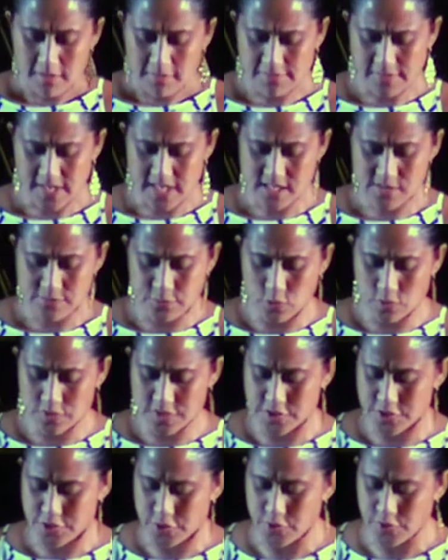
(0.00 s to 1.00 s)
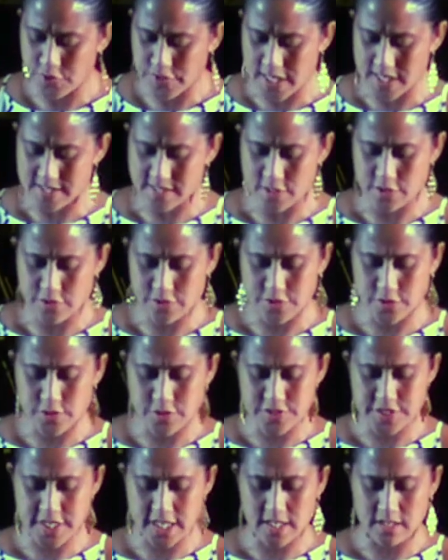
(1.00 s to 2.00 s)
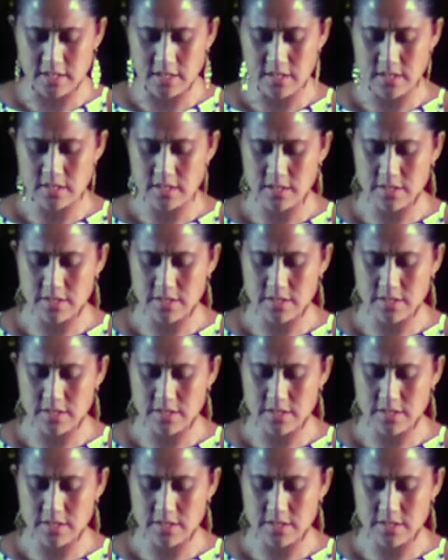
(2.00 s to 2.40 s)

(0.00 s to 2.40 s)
Fast forward to 2013.